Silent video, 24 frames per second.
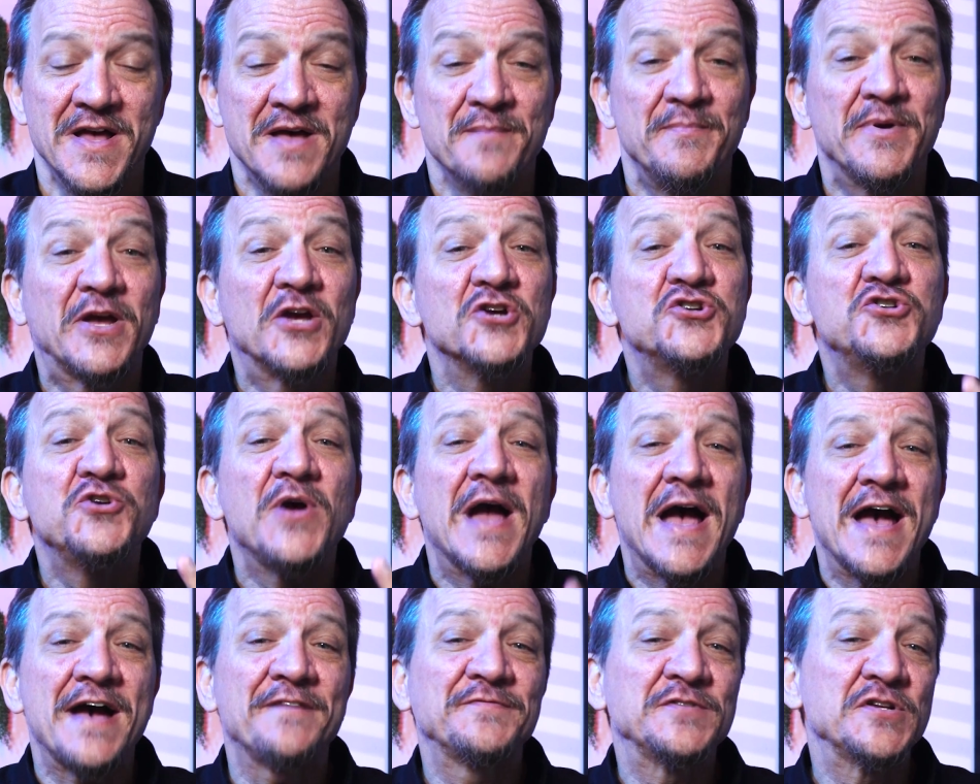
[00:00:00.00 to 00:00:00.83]
because you
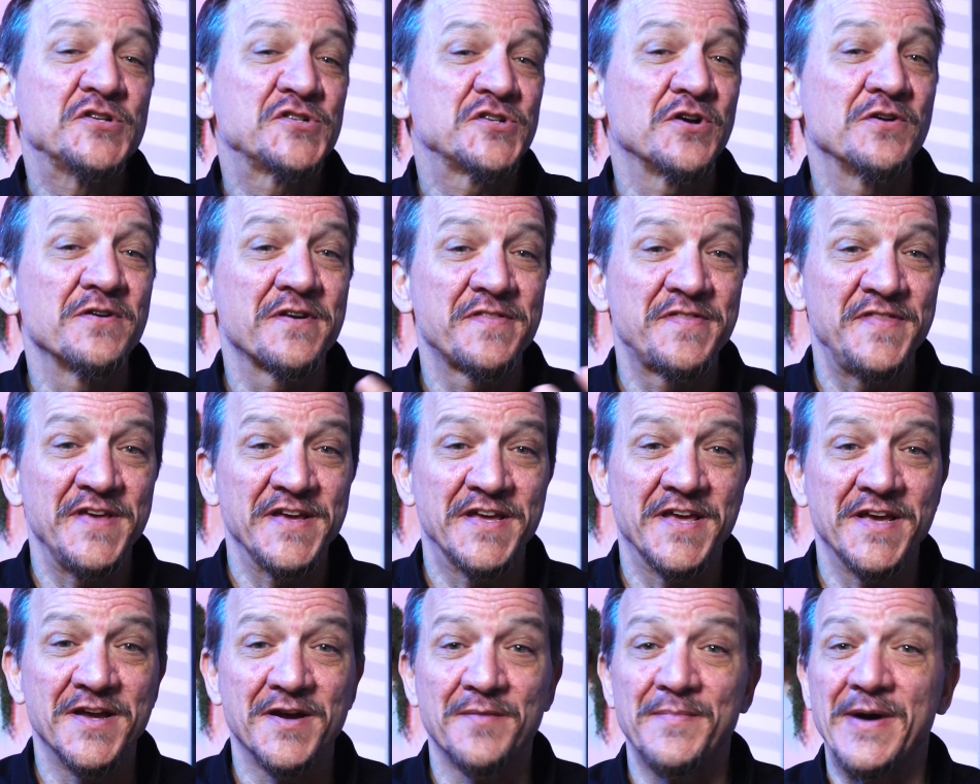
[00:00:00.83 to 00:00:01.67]
have to start
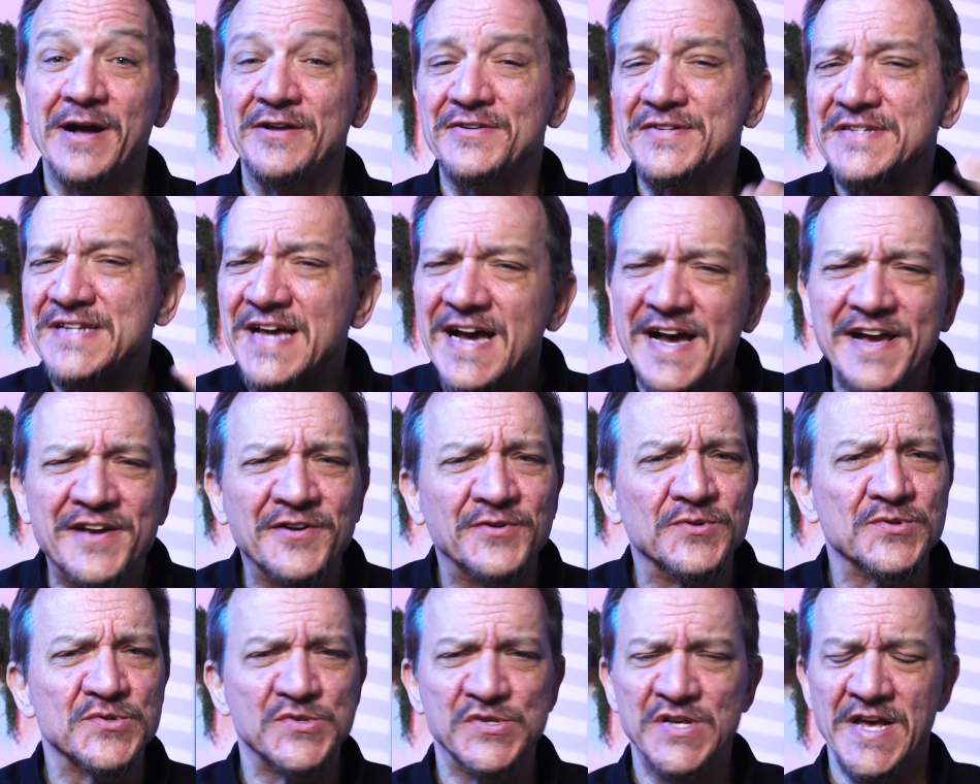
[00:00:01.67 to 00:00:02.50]
thinking about
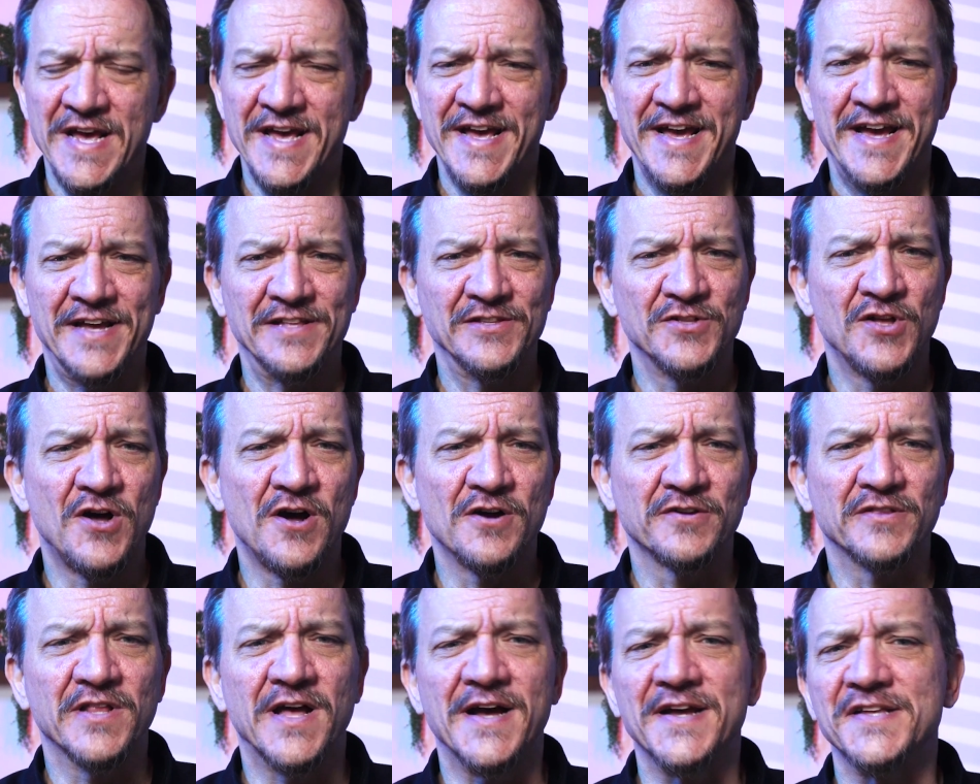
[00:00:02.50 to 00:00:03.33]
titles and
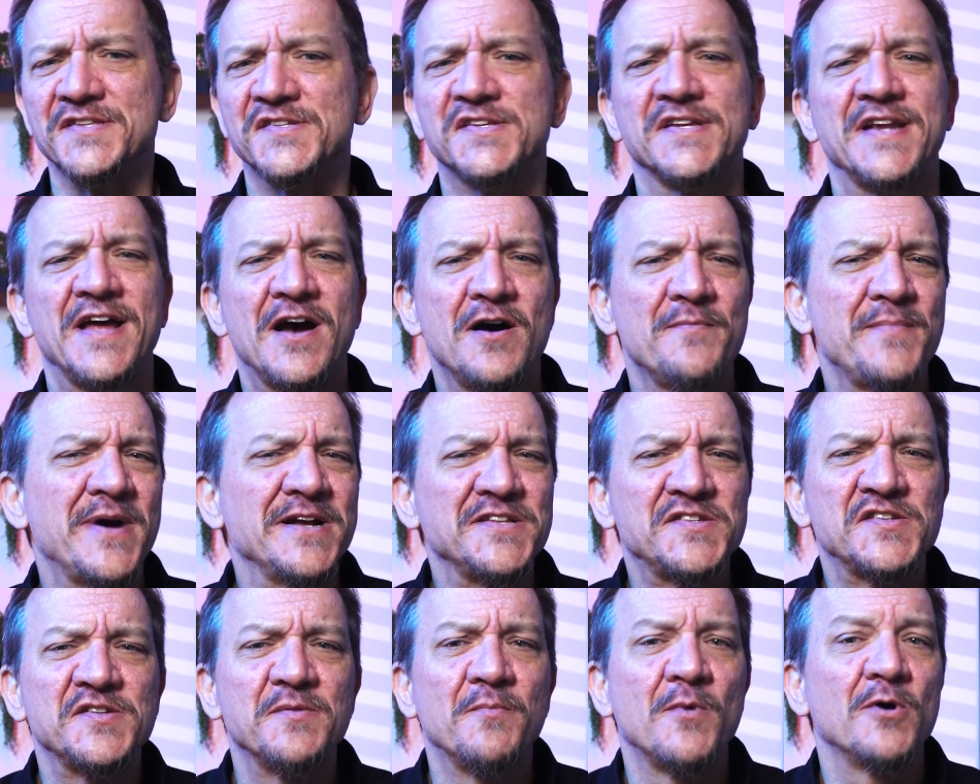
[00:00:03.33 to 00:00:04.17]
log lines and how
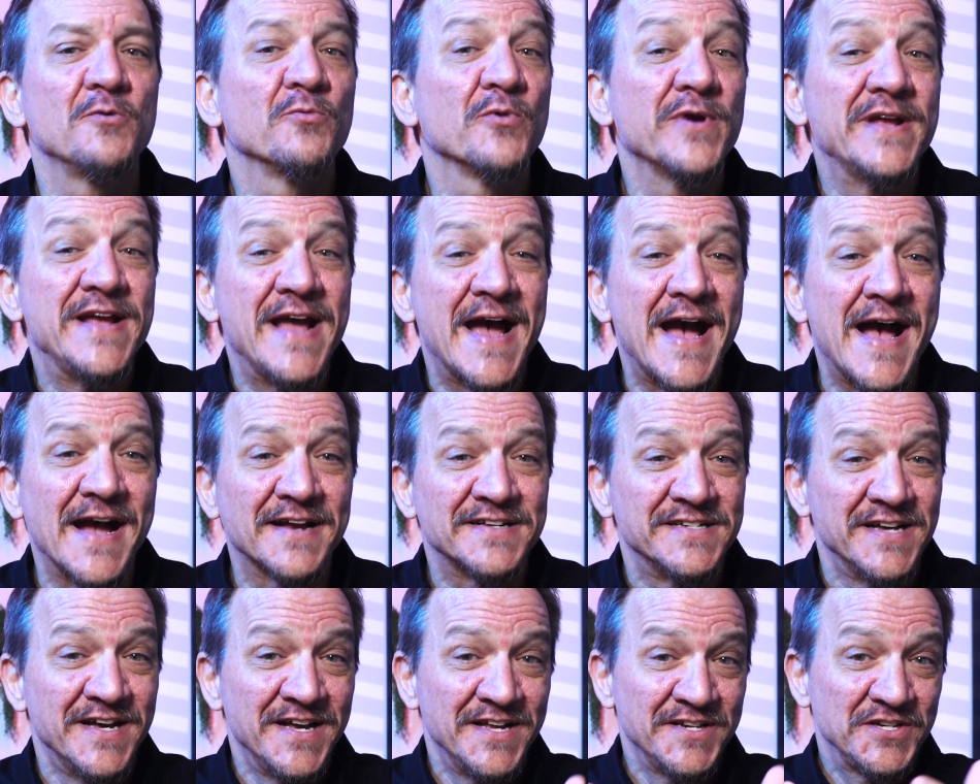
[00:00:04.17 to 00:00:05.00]
might someone
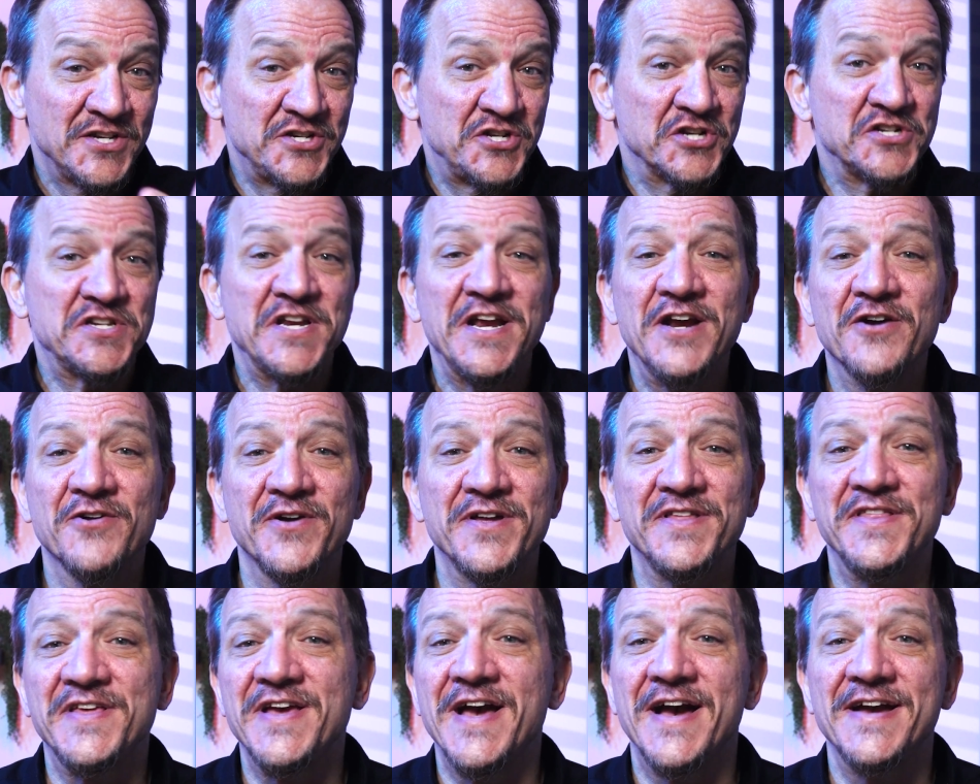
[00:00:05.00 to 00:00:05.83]
react to just
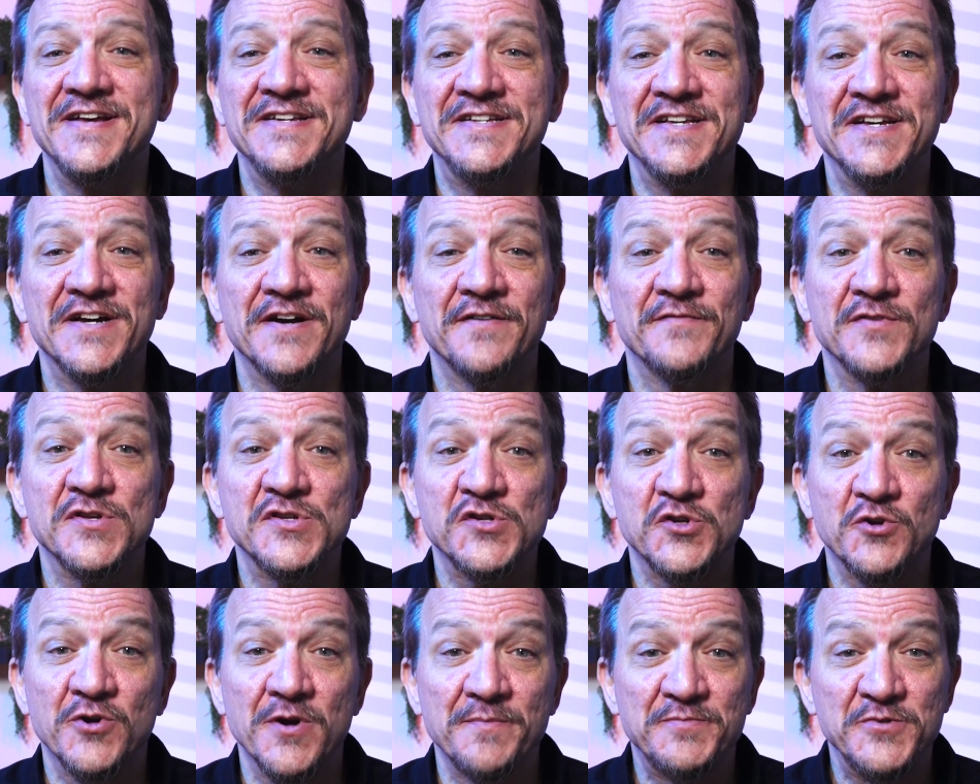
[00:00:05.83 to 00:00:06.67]
hearing the idea of a
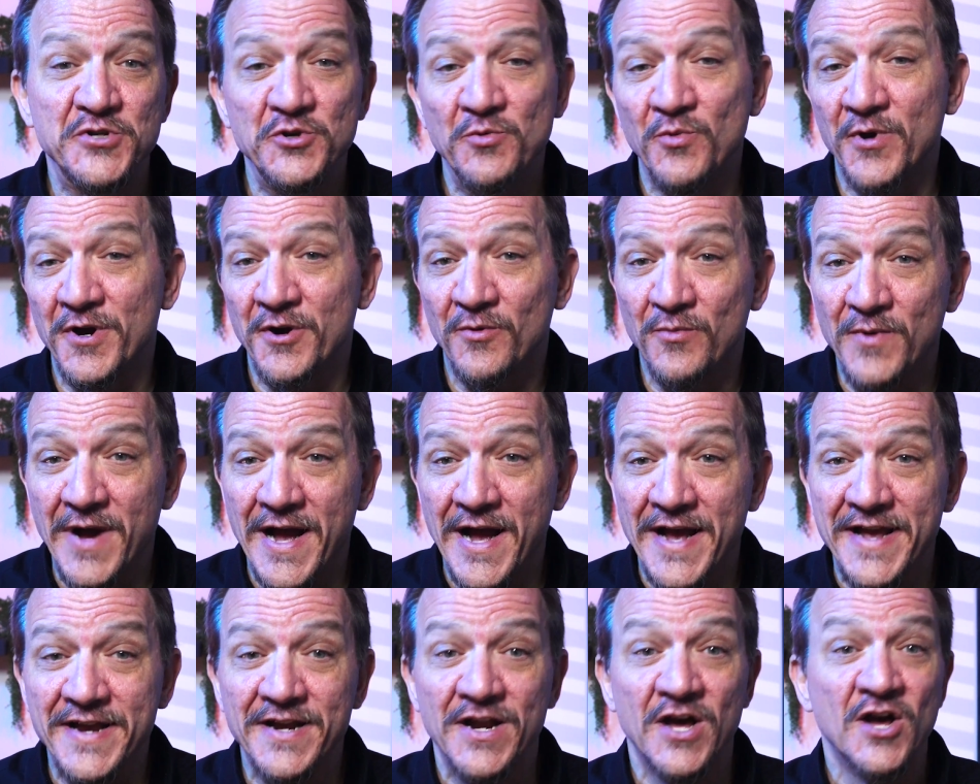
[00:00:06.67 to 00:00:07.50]
script you want to
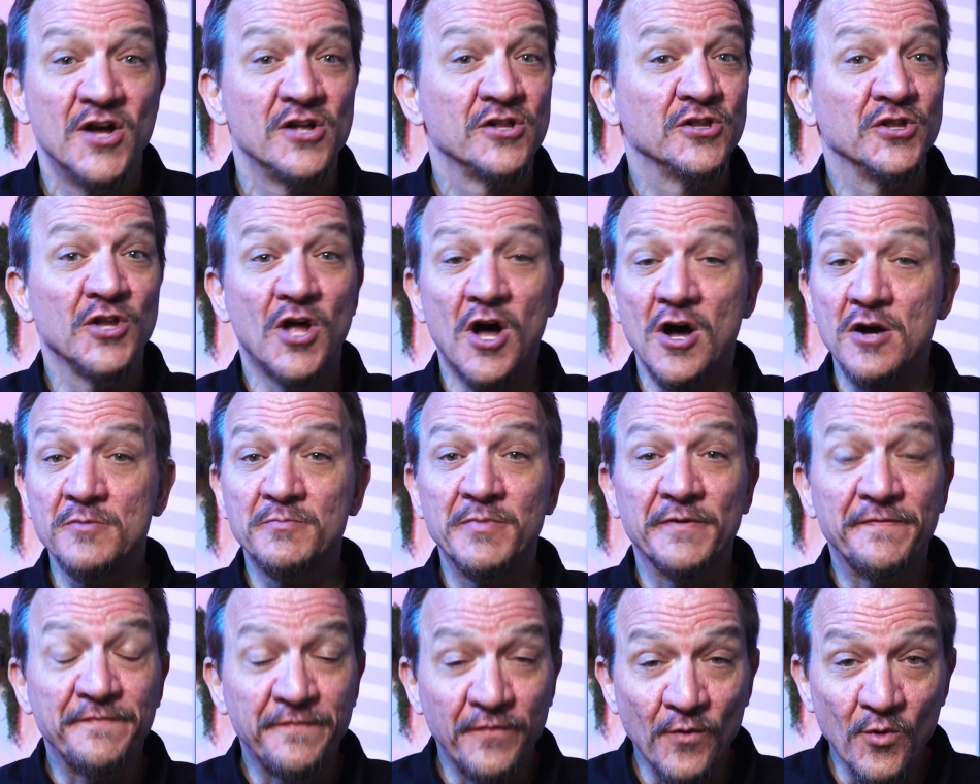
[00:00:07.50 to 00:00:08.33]
write long
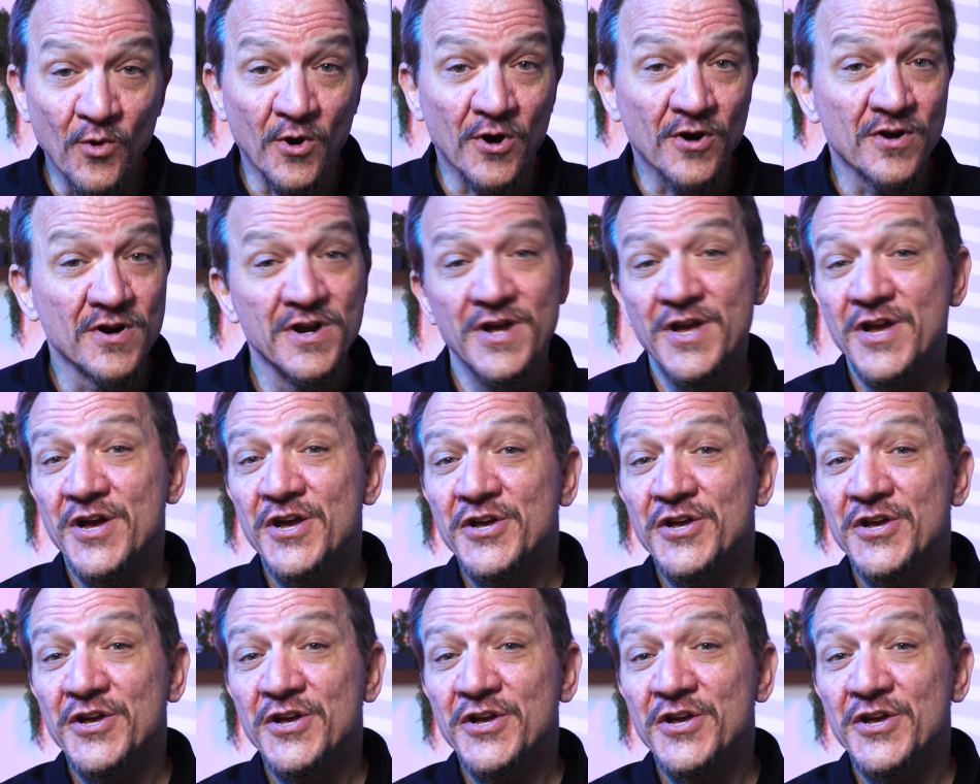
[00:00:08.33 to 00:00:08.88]
before